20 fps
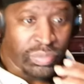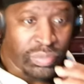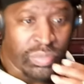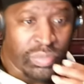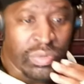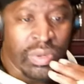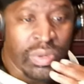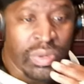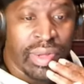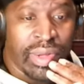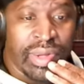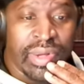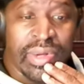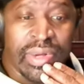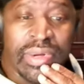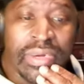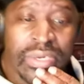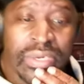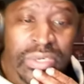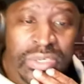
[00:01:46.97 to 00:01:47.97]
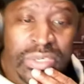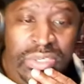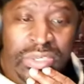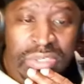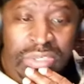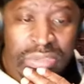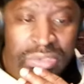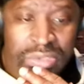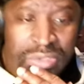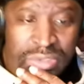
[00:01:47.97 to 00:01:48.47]
Uh,
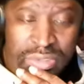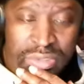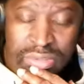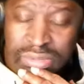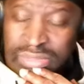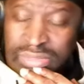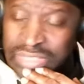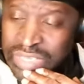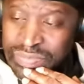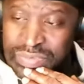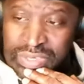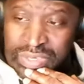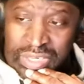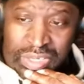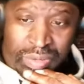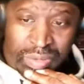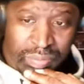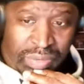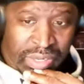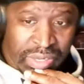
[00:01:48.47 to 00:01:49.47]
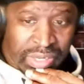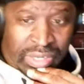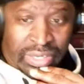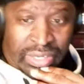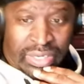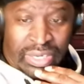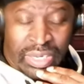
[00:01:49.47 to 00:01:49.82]
giving him uh,